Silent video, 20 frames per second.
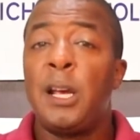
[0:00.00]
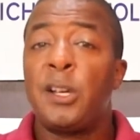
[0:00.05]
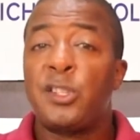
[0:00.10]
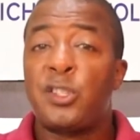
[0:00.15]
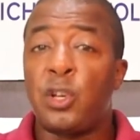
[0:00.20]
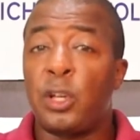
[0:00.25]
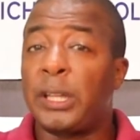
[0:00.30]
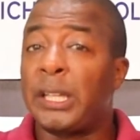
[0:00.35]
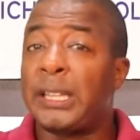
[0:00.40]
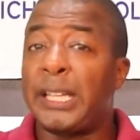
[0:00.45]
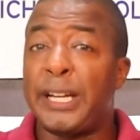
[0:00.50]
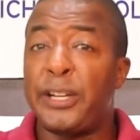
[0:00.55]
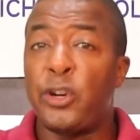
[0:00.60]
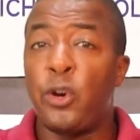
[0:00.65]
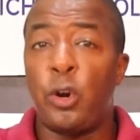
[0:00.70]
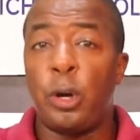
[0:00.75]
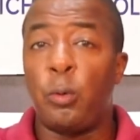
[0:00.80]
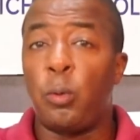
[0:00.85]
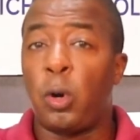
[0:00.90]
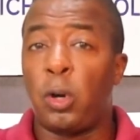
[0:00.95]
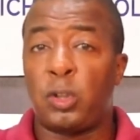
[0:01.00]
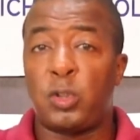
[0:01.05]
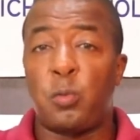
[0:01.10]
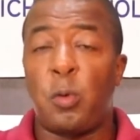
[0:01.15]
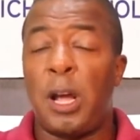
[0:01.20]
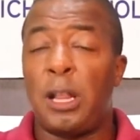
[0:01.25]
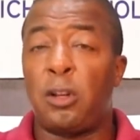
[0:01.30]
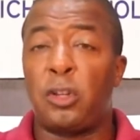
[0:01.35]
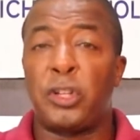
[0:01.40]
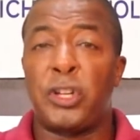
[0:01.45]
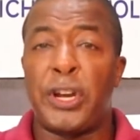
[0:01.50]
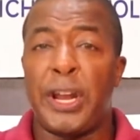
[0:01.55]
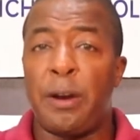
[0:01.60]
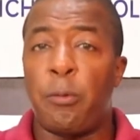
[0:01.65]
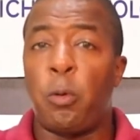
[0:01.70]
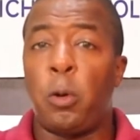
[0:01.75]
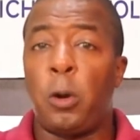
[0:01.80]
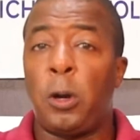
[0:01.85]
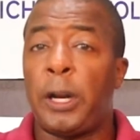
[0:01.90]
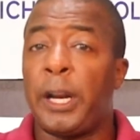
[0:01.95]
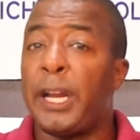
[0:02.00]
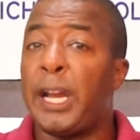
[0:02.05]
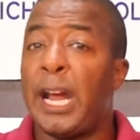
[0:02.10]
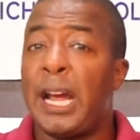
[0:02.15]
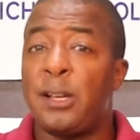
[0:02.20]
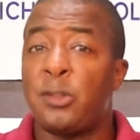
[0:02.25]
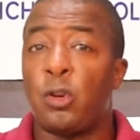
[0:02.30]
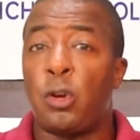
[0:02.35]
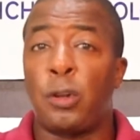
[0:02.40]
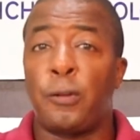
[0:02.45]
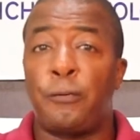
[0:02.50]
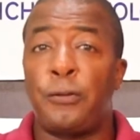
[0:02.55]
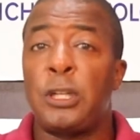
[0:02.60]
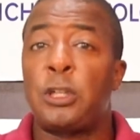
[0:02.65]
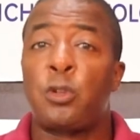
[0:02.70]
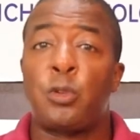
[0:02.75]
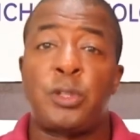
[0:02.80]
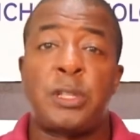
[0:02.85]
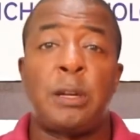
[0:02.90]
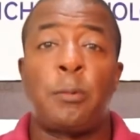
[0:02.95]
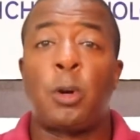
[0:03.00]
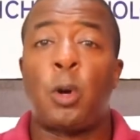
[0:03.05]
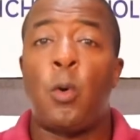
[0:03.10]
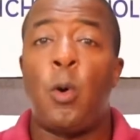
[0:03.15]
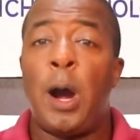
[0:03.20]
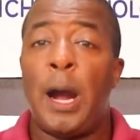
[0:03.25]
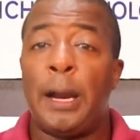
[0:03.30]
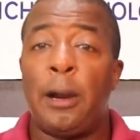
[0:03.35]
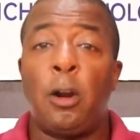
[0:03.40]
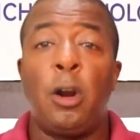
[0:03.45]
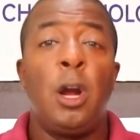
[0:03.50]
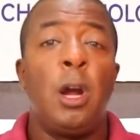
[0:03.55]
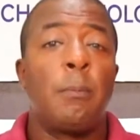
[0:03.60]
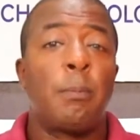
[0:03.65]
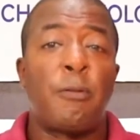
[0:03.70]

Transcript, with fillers: so that they know it works well on the network and has all the features they require